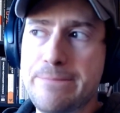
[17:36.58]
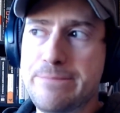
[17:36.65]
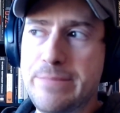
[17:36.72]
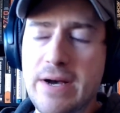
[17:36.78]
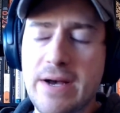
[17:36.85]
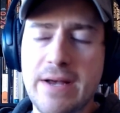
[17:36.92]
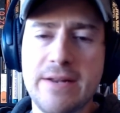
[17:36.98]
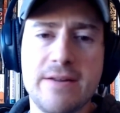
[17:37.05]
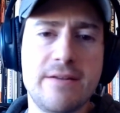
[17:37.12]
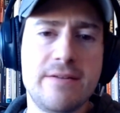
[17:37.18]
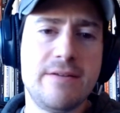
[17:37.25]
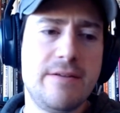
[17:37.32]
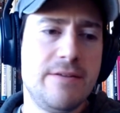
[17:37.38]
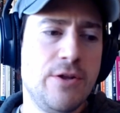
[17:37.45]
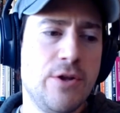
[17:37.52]
But,
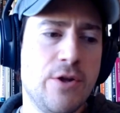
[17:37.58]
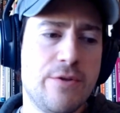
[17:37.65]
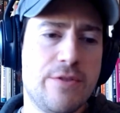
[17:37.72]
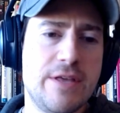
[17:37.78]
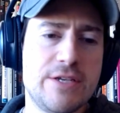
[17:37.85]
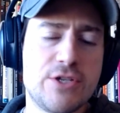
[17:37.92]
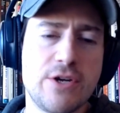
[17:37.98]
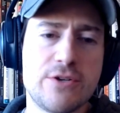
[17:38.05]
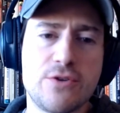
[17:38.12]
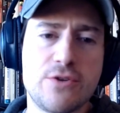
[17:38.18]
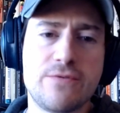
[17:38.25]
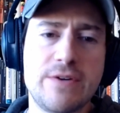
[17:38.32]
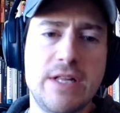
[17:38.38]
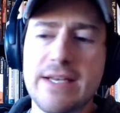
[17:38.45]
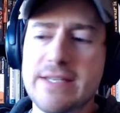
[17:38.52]
they start to
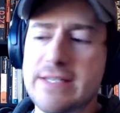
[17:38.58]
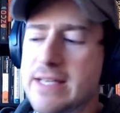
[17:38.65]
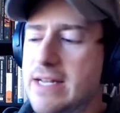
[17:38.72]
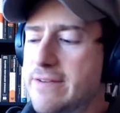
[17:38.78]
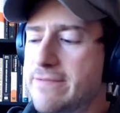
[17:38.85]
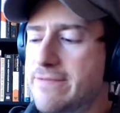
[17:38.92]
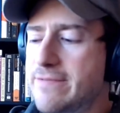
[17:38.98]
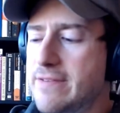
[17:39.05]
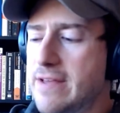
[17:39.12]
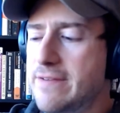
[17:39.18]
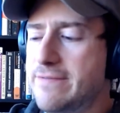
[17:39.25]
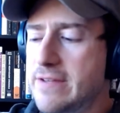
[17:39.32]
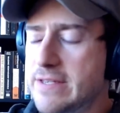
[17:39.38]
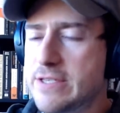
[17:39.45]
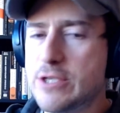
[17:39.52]
realize that if
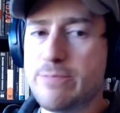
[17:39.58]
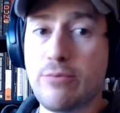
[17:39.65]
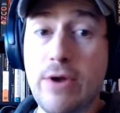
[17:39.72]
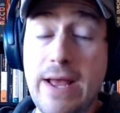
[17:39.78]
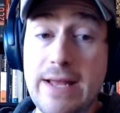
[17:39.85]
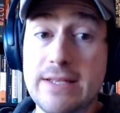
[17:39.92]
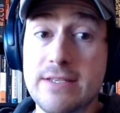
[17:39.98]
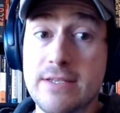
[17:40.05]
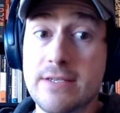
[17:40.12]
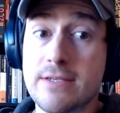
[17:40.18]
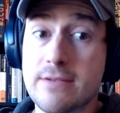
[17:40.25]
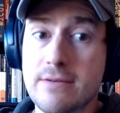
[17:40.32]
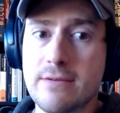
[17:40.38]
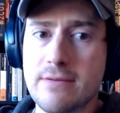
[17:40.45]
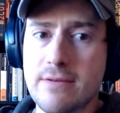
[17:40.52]
it
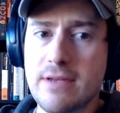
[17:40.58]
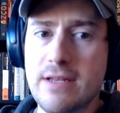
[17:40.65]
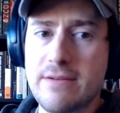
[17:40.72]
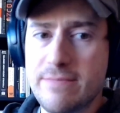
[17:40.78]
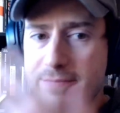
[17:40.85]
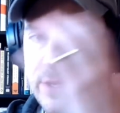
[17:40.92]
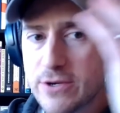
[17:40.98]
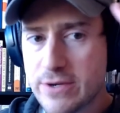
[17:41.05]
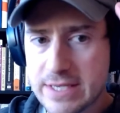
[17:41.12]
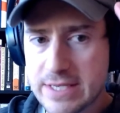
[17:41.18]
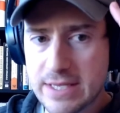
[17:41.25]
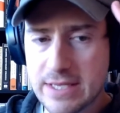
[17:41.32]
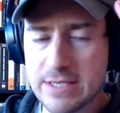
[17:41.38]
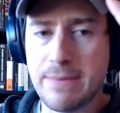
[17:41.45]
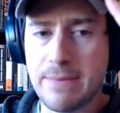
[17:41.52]
spreads, and Bitcoin's
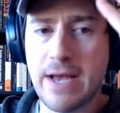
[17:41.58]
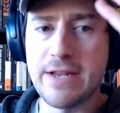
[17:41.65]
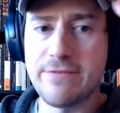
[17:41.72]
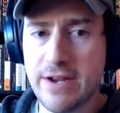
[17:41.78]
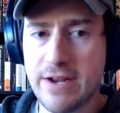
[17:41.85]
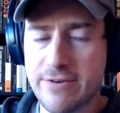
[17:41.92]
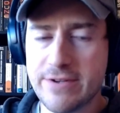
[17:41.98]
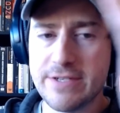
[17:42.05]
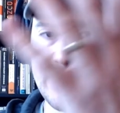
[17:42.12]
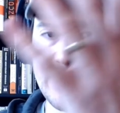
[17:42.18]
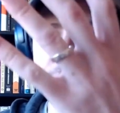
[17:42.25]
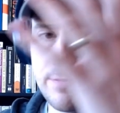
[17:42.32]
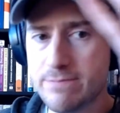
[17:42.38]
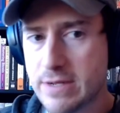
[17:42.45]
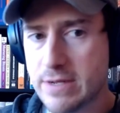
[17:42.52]
like this mind virus,
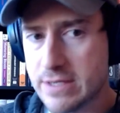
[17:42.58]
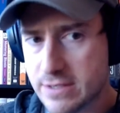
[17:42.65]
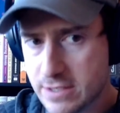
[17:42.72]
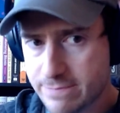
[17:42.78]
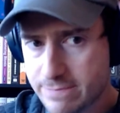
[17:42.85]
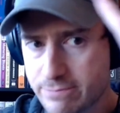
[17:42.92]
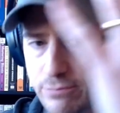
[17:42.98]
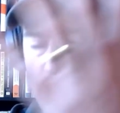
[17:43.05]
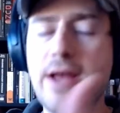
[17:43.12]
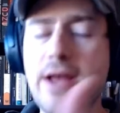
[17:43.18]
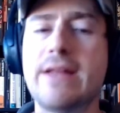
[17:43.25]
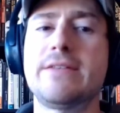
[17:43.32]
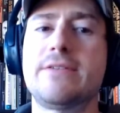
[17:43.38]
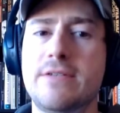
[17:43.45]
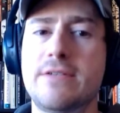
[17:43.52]
it
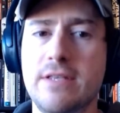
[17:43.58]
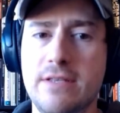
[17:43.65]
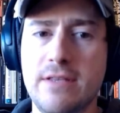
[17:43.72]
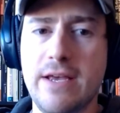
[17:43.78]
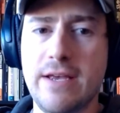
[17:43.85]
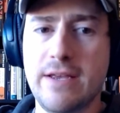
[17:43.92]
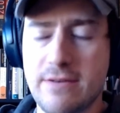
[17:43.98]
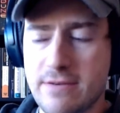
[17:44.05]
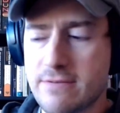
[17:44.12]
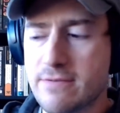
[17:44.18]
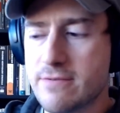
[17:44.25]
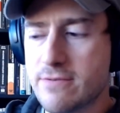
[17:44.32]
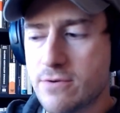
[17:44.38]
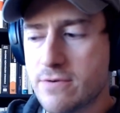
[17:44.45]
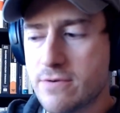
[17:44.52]
spreads
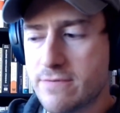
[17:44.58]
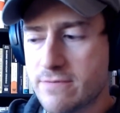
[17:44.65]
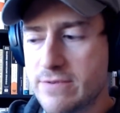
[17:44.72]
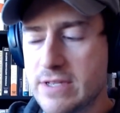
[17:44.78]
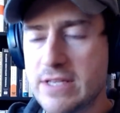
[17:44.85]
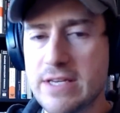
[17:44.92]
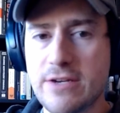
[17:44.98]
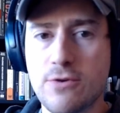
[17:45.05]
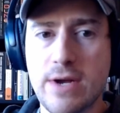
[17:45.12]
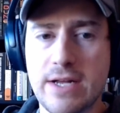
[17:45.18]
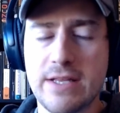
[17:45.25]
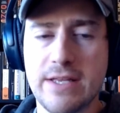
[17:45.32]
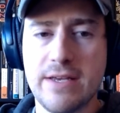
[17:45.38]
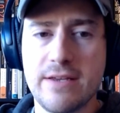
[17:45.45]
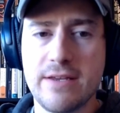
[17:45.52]
really
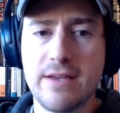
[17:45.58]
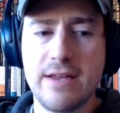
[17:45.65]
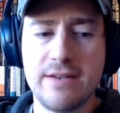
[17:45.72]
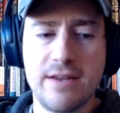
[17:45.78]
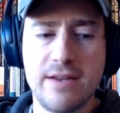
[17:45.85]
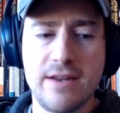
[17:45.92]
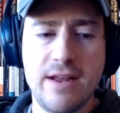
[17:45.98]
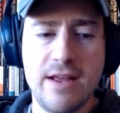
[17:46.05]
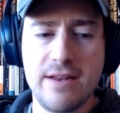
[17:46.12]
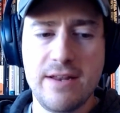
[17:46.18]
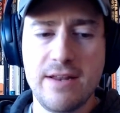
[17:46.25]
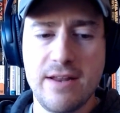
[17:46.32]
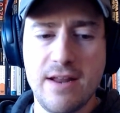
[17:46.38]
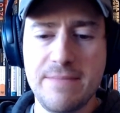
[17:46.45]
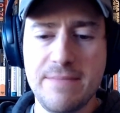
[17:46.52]
quickly. And
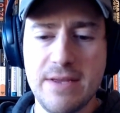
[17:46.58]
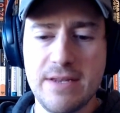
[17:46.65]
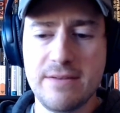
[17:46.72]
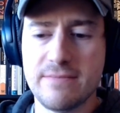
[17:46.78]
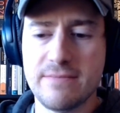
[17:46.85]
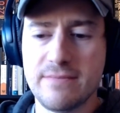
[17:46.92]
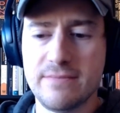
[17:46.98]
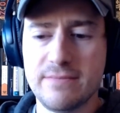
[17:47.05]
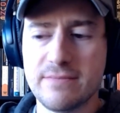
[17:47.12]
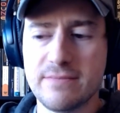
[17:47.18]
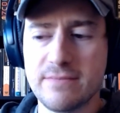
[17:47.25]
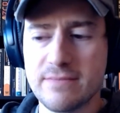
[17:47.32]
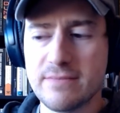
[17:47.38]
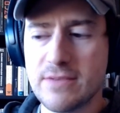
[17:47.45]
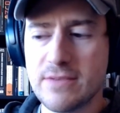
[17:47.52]
I mean,
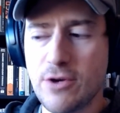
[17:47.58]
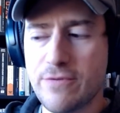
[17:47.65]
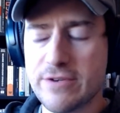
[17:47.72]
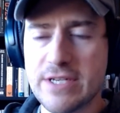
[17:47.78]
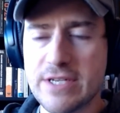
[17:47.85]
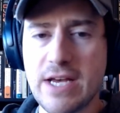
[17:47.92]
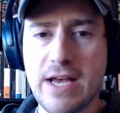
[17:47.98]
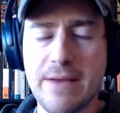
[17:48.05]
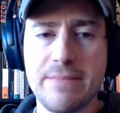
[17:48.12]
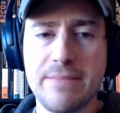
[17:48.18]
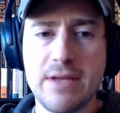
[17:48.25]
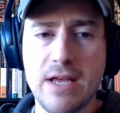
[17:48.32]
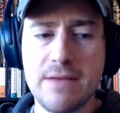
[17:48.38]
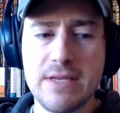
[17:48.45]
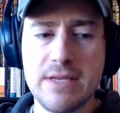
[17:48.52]
over time,
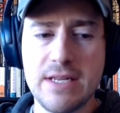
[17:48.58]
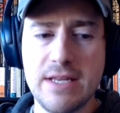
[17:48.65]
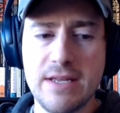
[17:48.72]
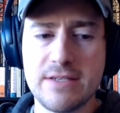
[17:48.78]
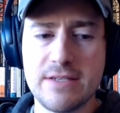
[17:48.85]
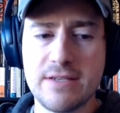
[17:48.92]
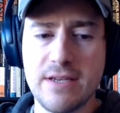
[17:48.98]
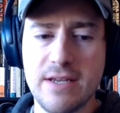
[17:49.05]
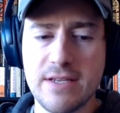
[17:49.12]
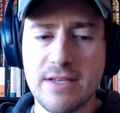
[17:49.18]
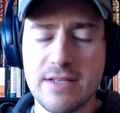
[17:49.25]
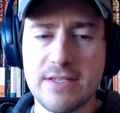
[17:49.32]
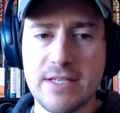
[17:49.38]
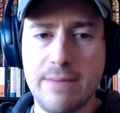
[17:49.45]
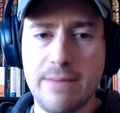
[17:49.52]
I mean, it's
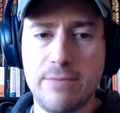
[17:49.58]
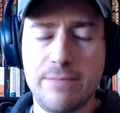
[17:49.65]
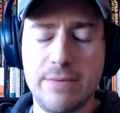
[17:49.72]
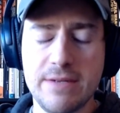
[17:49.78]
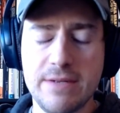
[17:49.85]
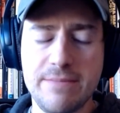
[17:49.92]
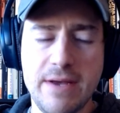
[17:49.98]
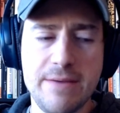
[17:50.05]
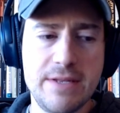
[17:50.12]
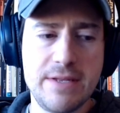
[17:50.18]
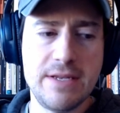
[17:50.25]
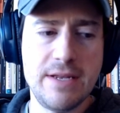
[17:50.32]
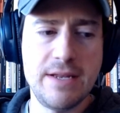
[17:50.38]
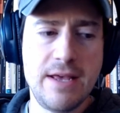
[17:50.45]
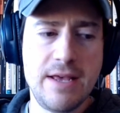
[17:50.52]
unstoppable in my
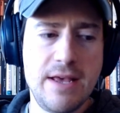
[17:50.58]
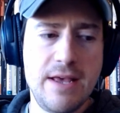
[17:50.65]
opinion.